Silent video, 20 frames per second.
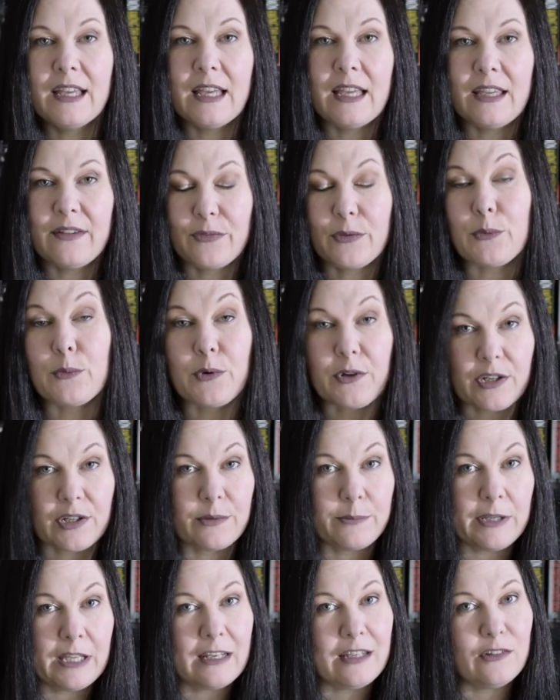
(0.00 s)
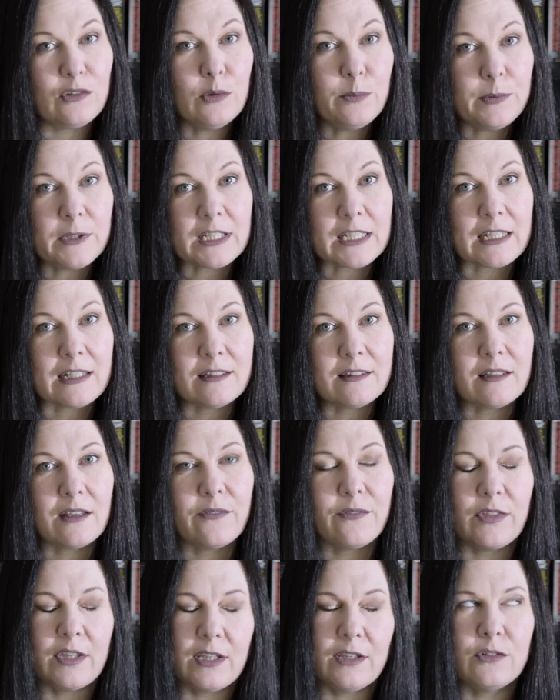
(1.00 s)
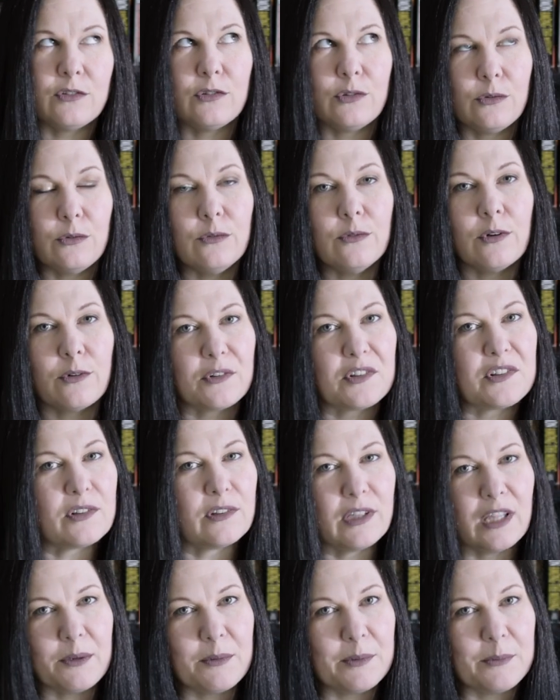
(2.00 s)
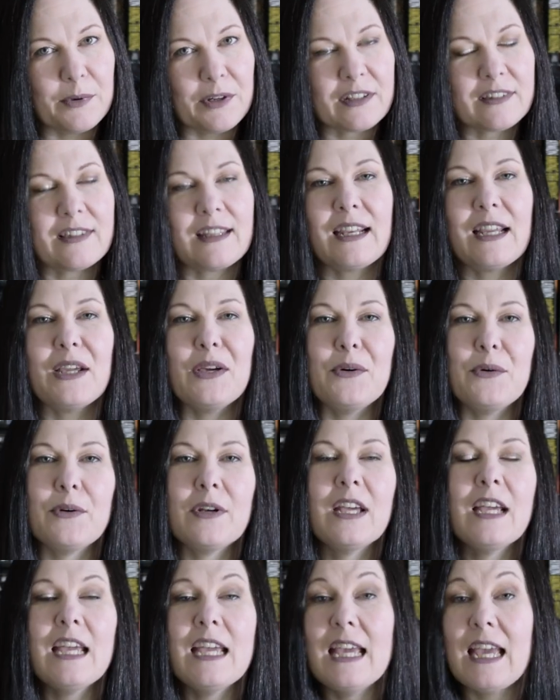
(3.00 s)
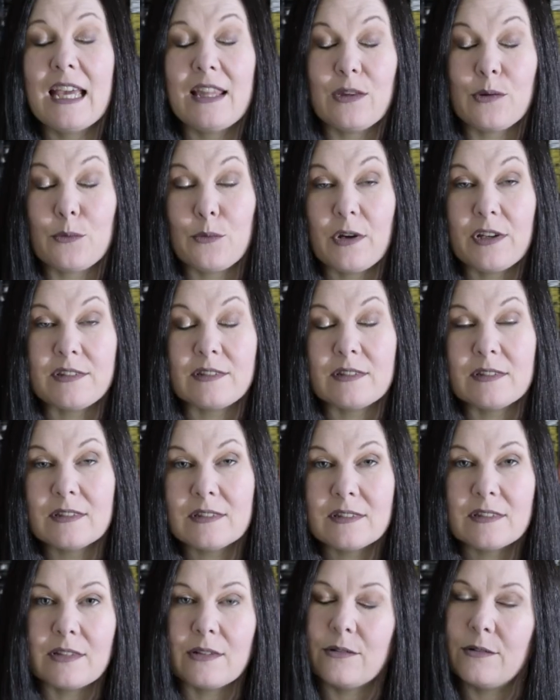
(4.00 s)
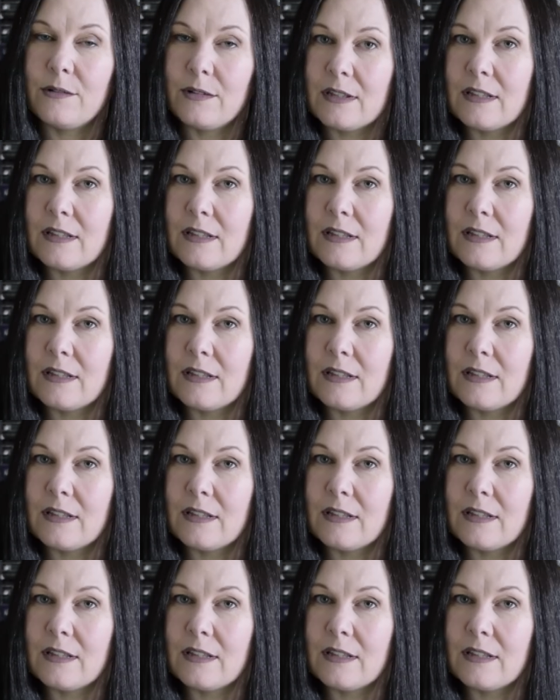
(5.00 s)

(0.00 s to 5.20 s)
if there were going to be any duplicates of the two Richard Laymon books that I own, and there wasn't, so